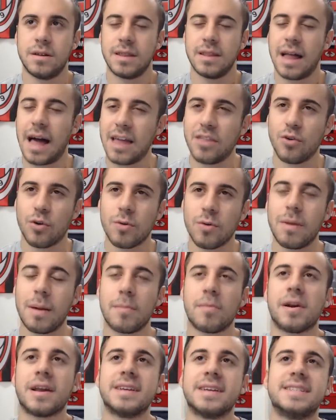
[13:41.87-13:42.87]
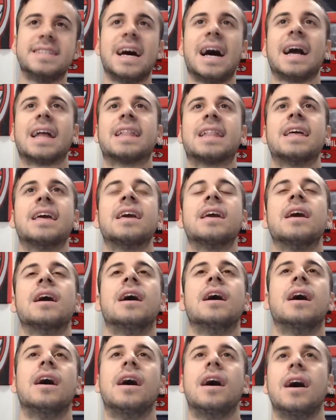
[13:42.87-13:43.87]
remember exactly
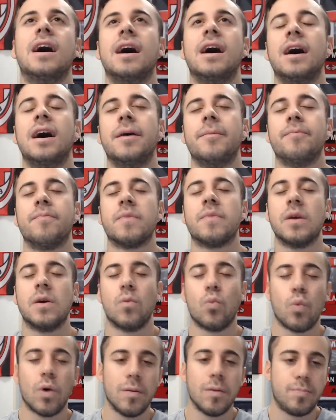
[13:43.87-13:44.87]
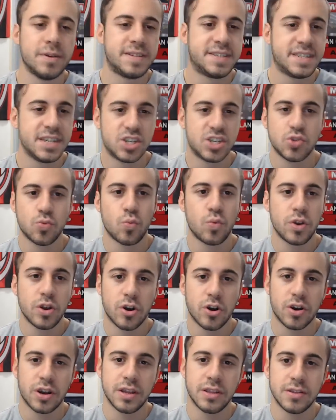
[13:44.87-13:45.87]
what position we
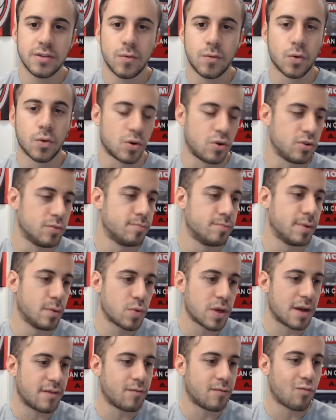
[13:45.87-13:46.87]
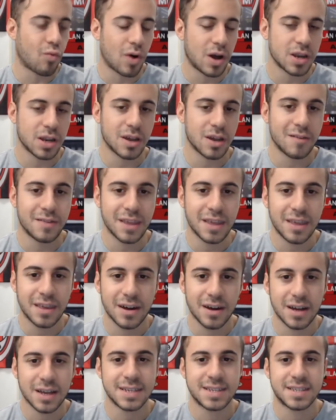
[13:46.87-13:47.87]
are in the world, but we have one of the
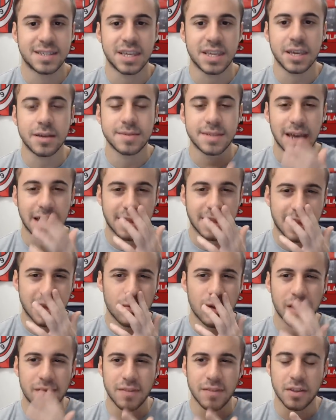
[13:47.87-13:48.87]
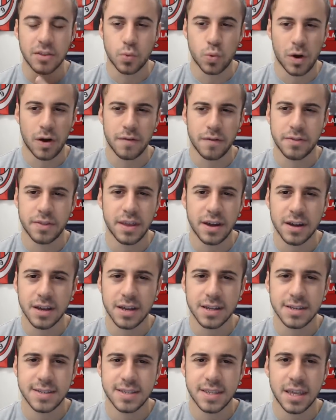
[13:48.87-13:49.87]
youngest teams. I think we have the 12th
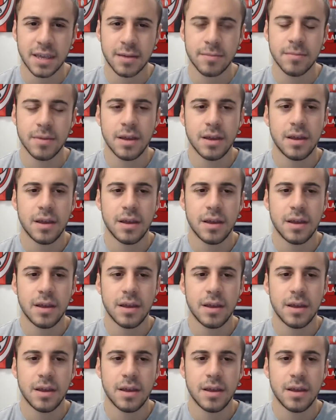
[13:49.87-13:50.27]
youngest team